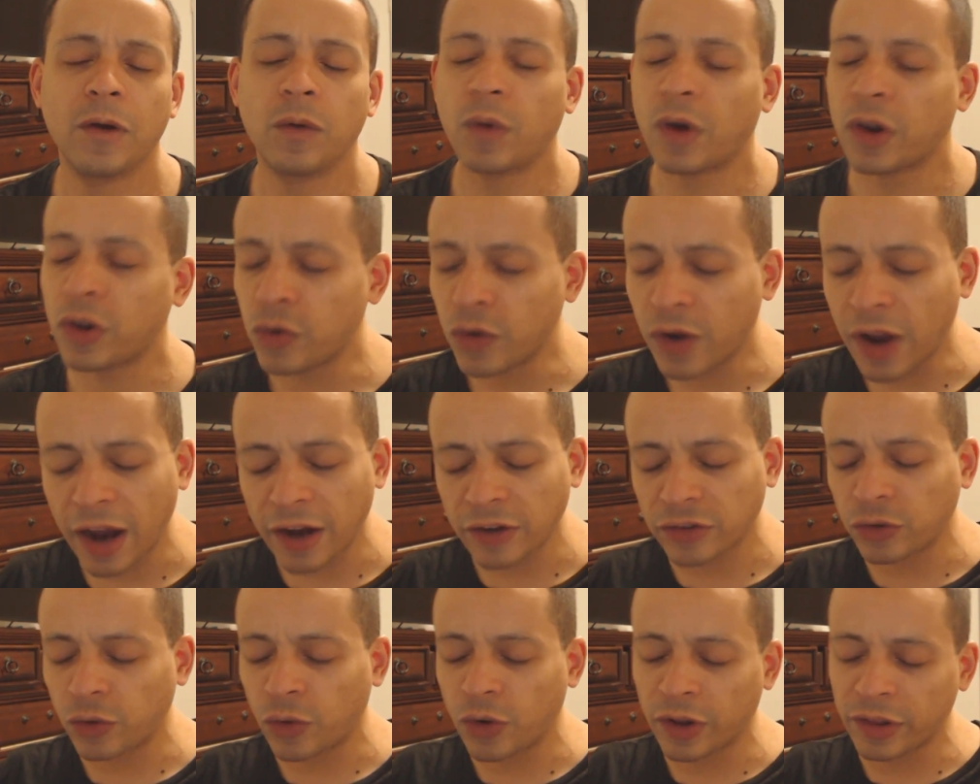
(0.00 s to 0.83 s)
What you
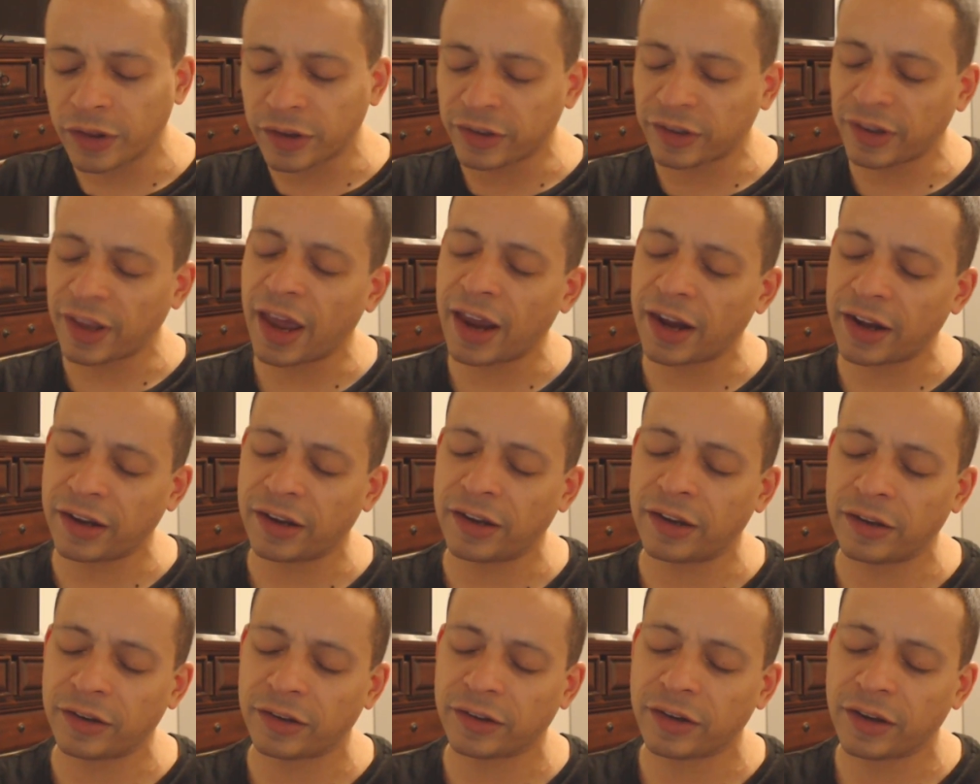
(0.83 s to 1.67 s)
guys don't understand
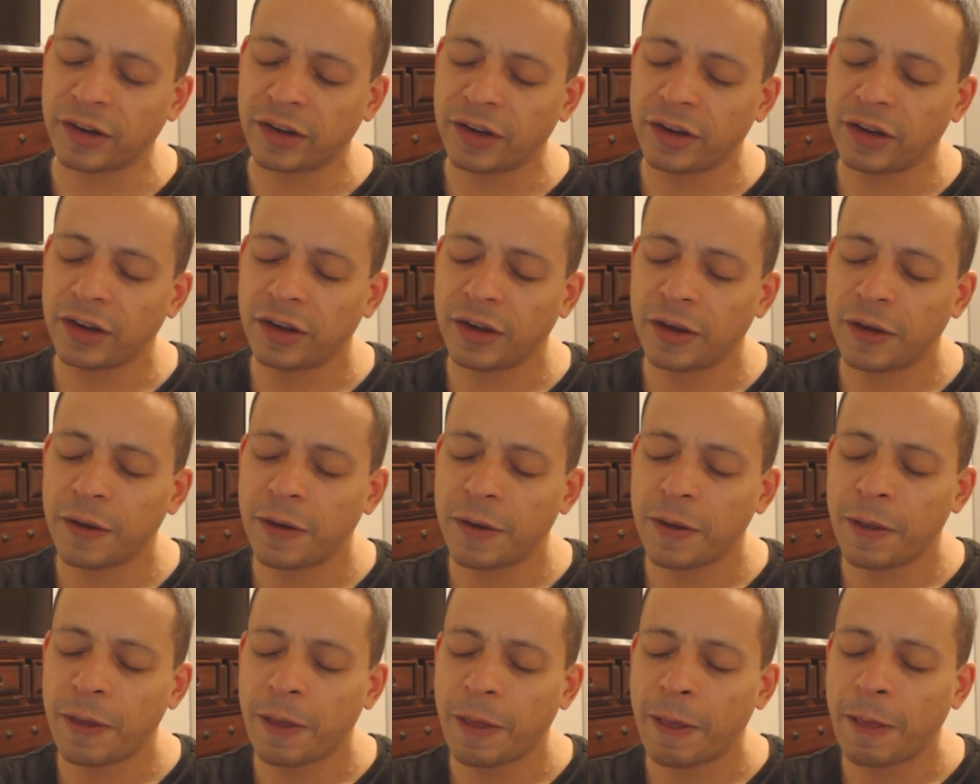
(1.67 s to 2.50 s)
is
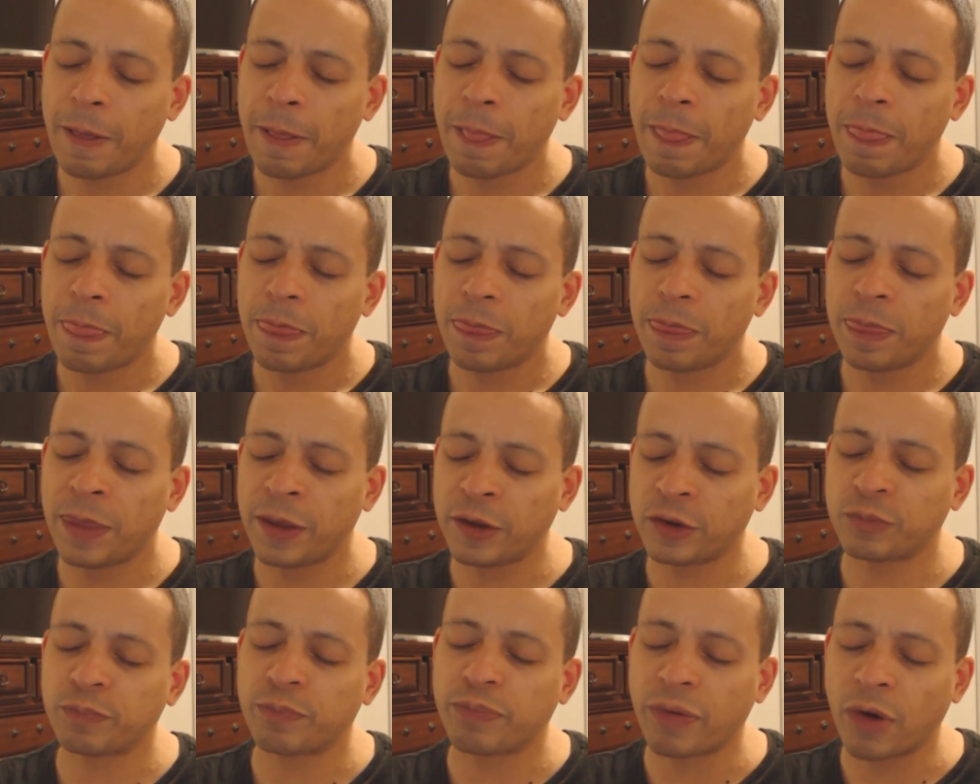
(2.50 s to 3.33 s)

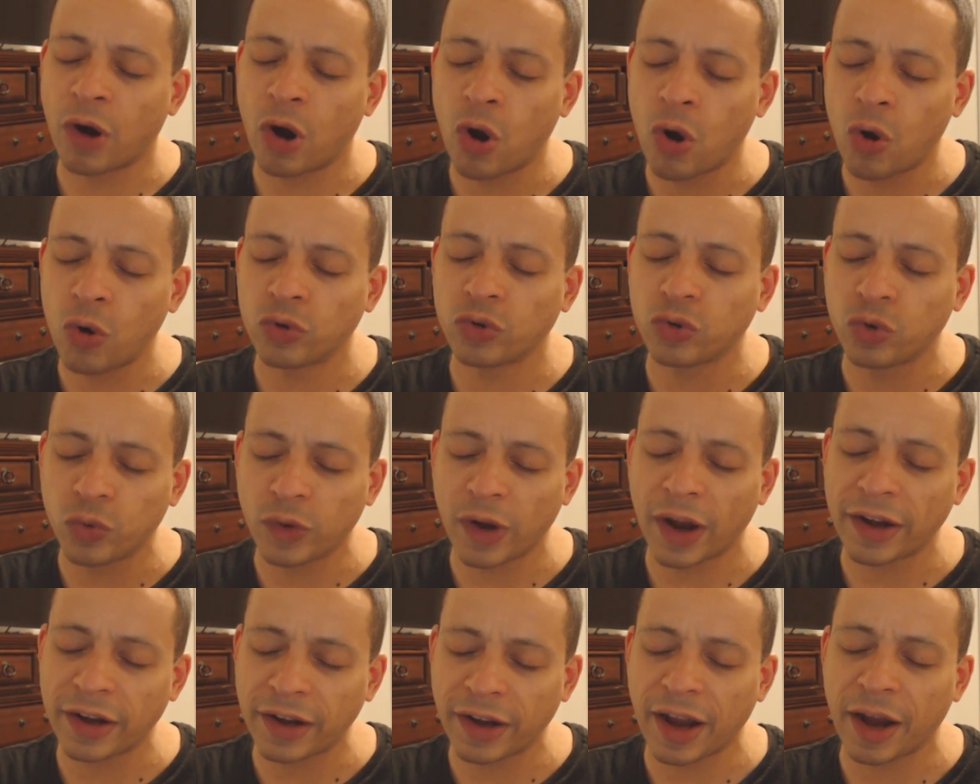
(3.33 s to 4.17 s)
this Pro,
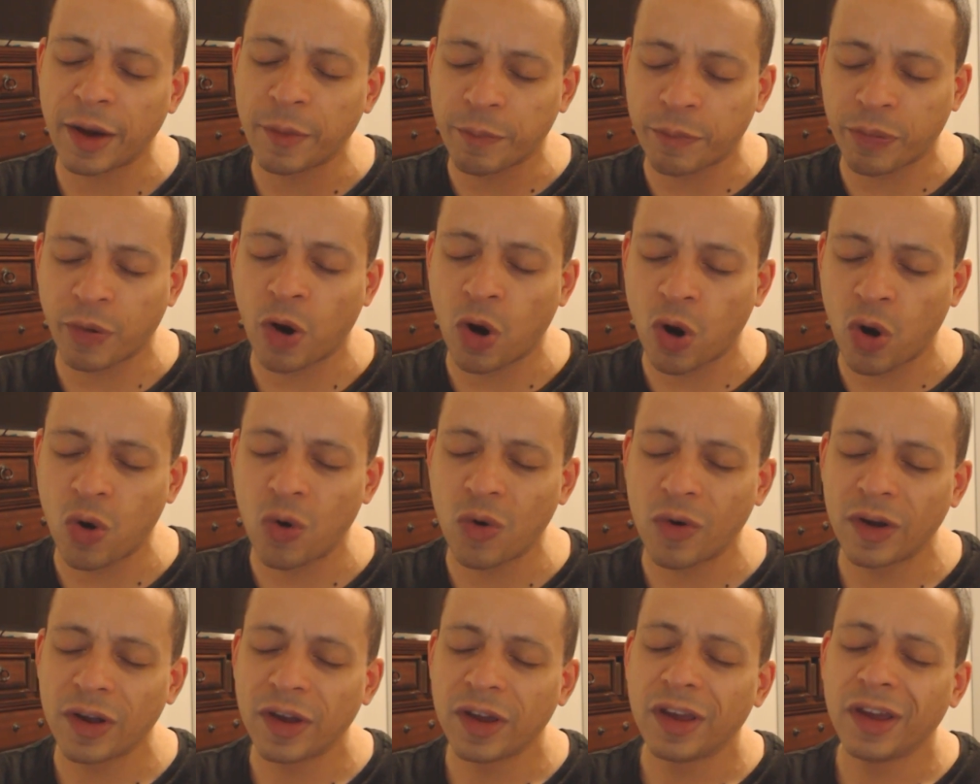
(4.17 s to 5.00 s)
$299
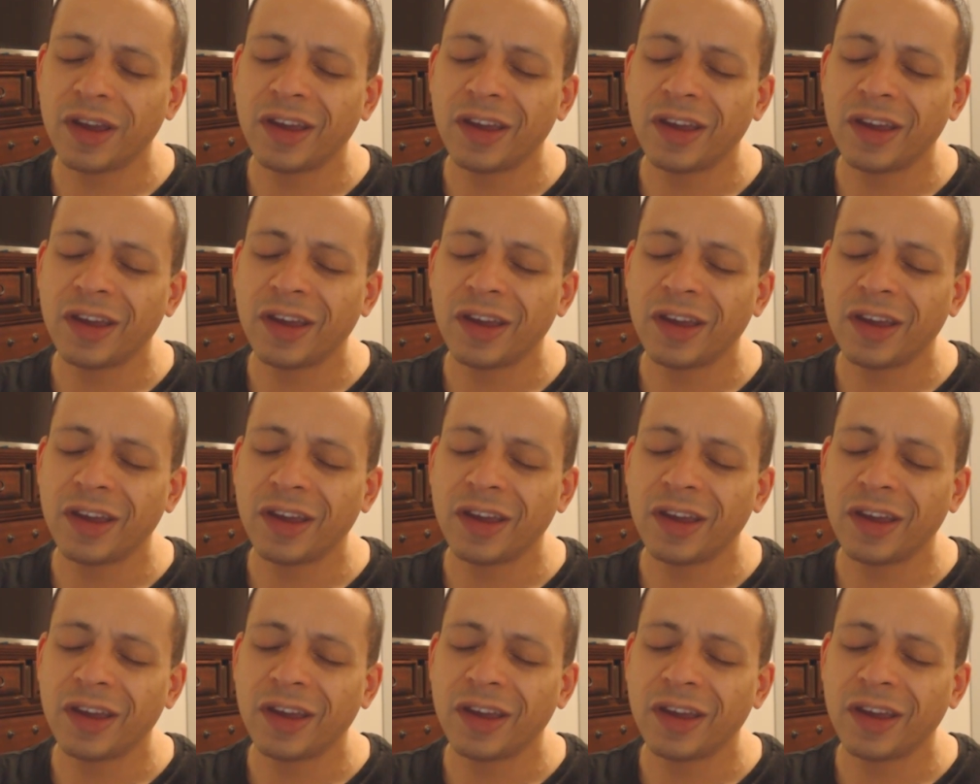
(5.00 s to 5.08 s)
Pro,